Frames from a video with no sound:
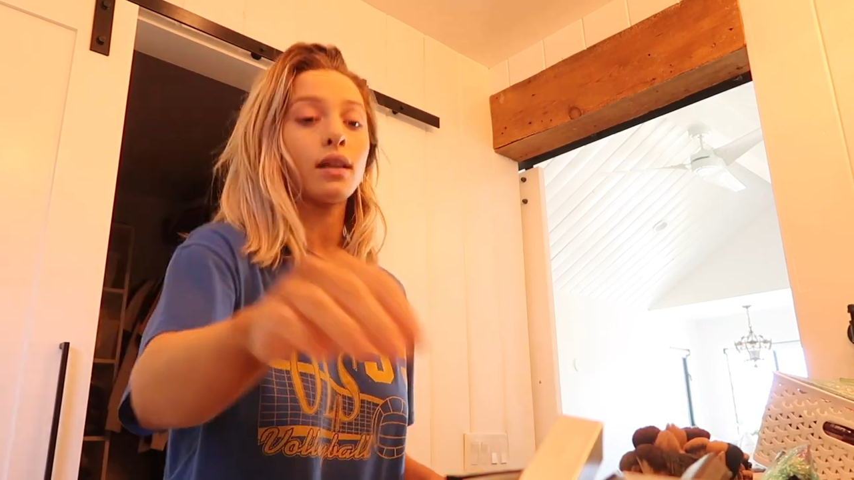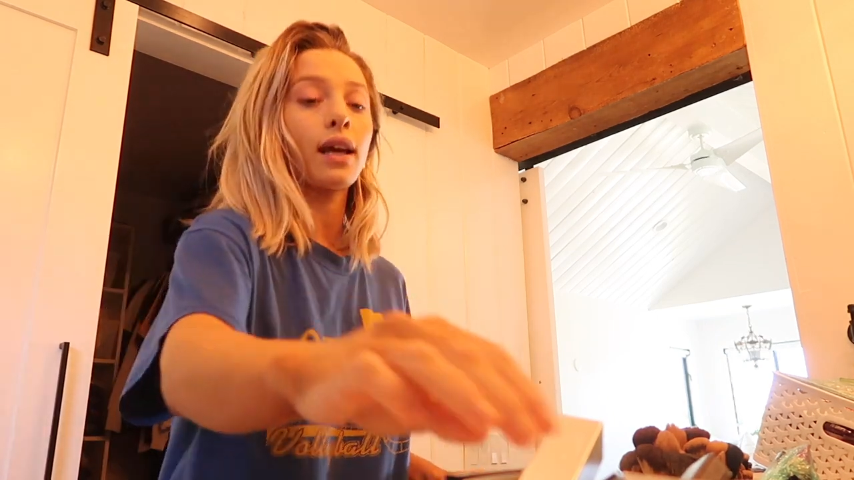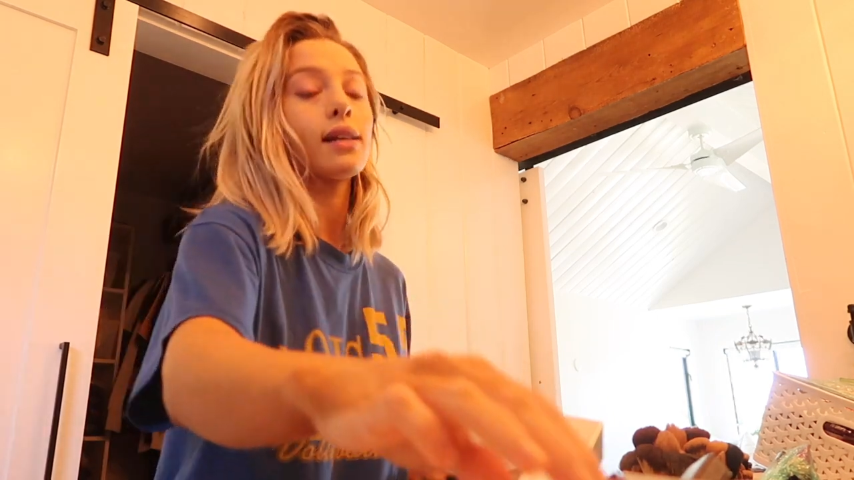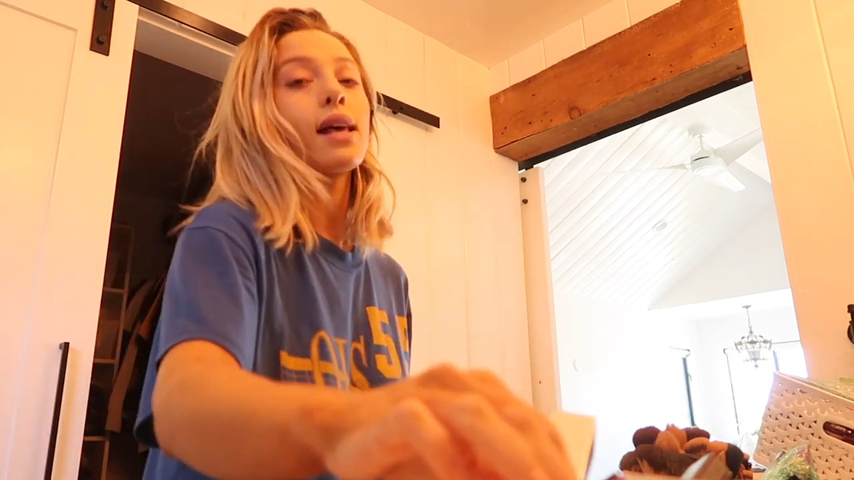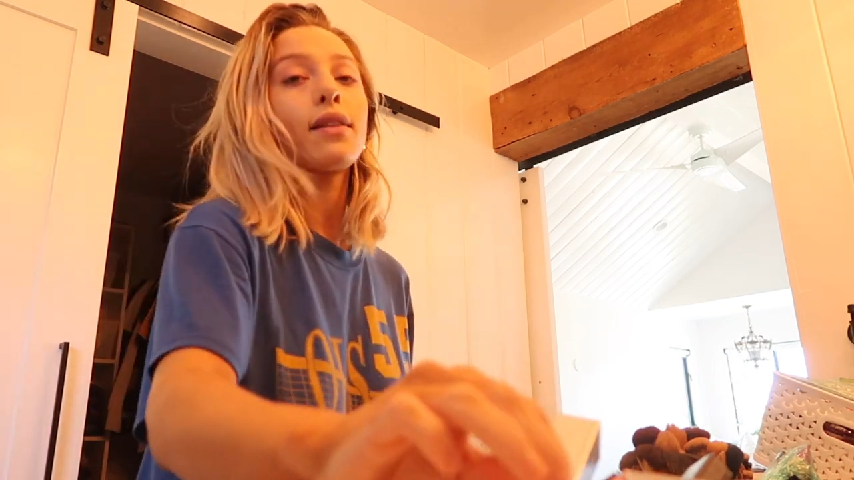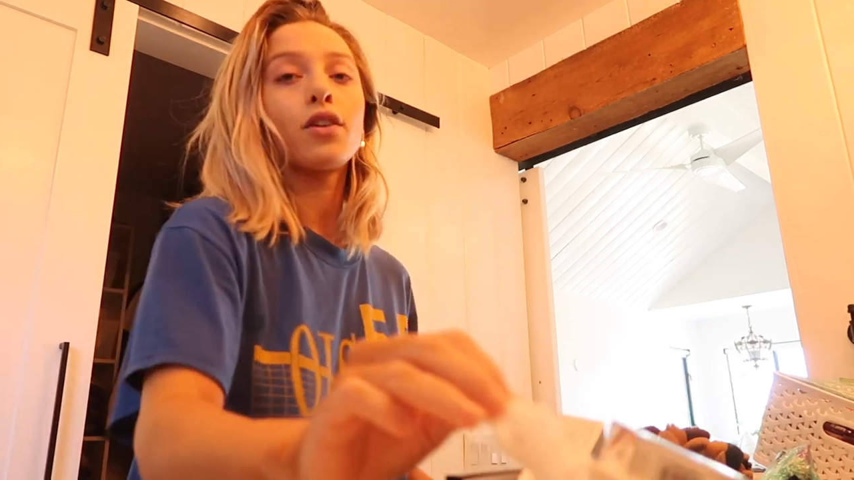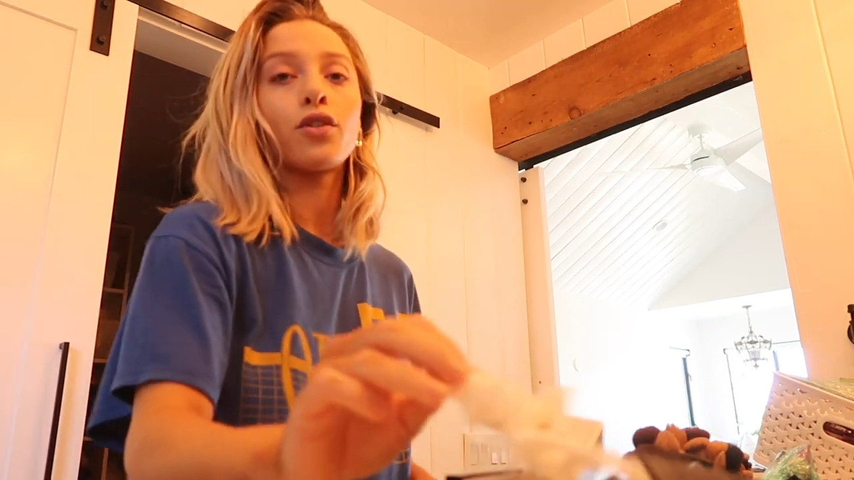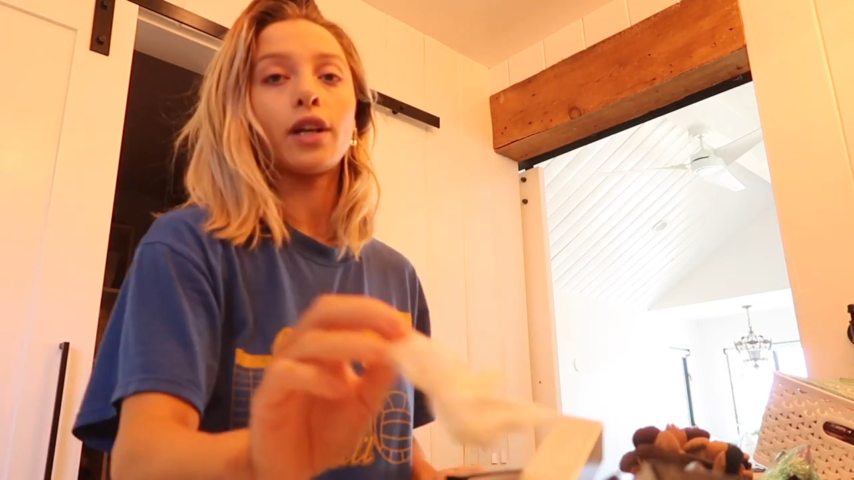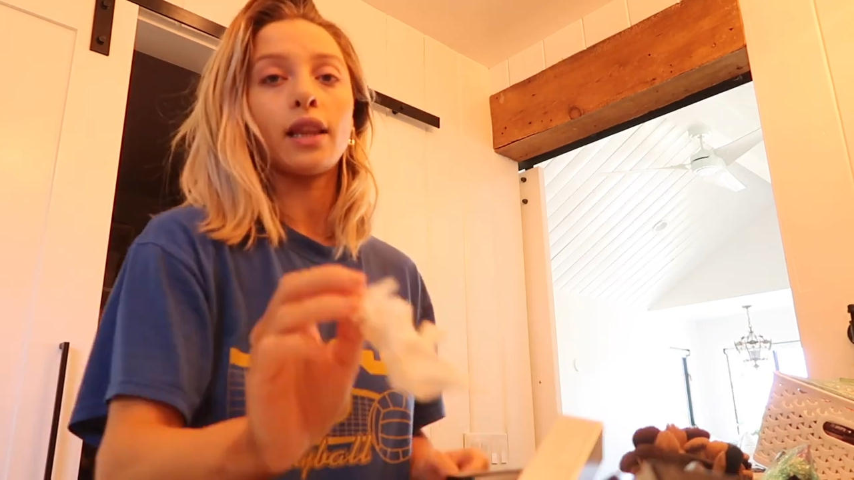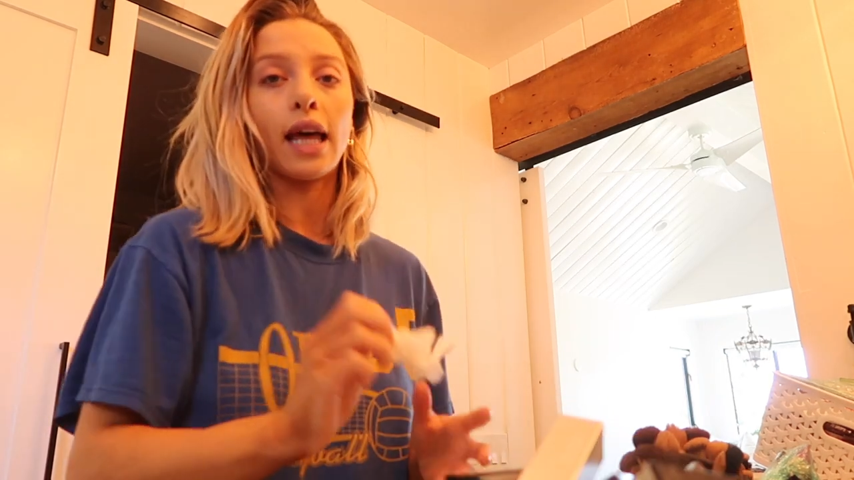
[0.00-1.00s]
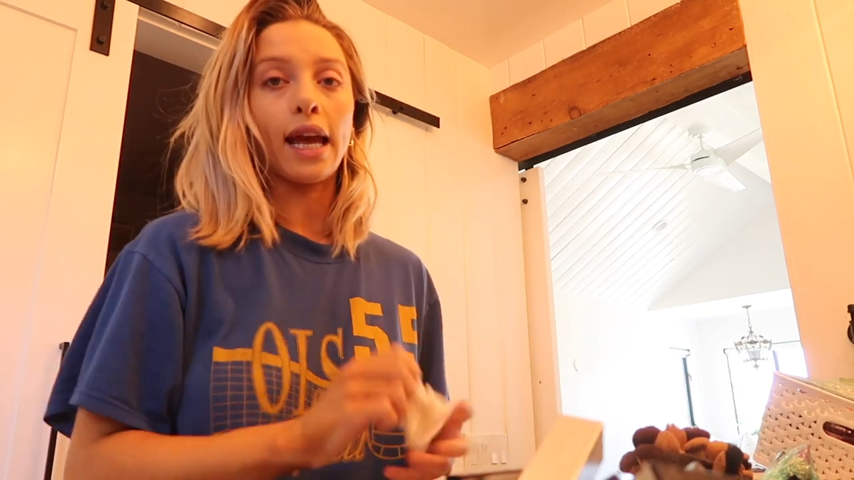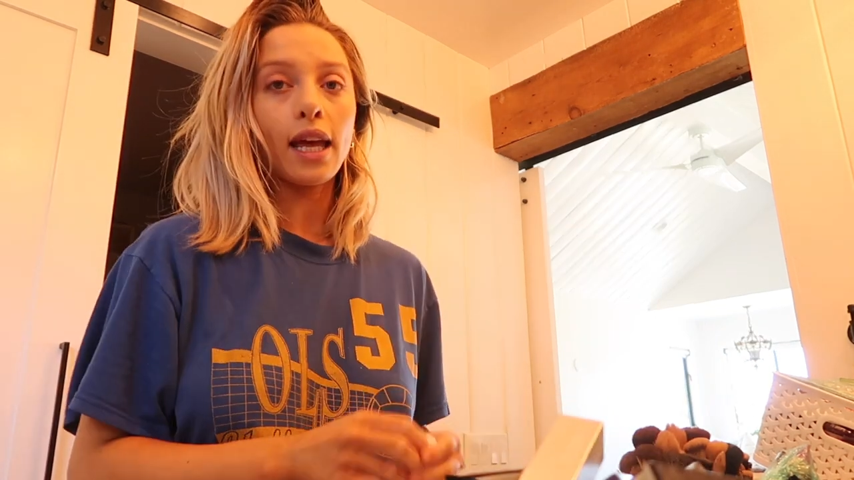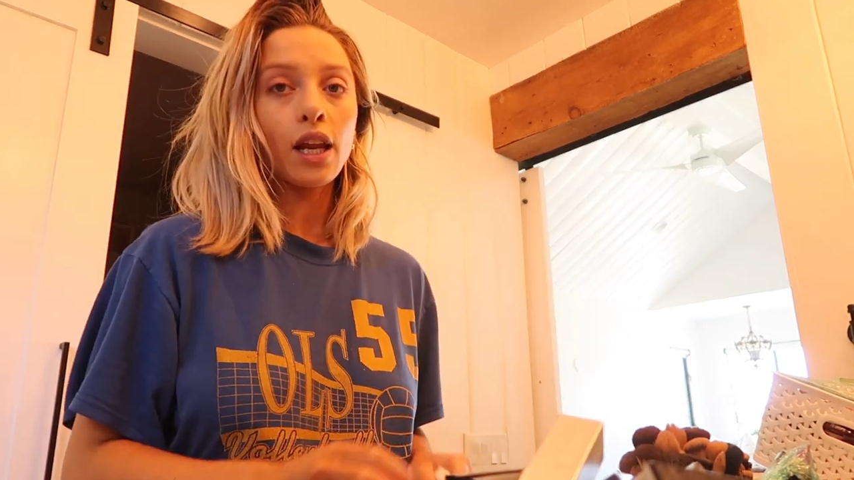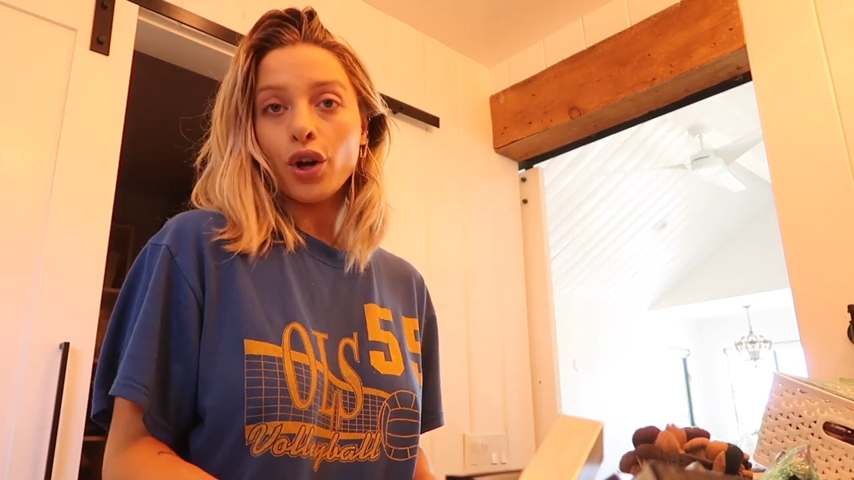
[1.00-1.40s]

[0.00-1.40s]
like I said, the green light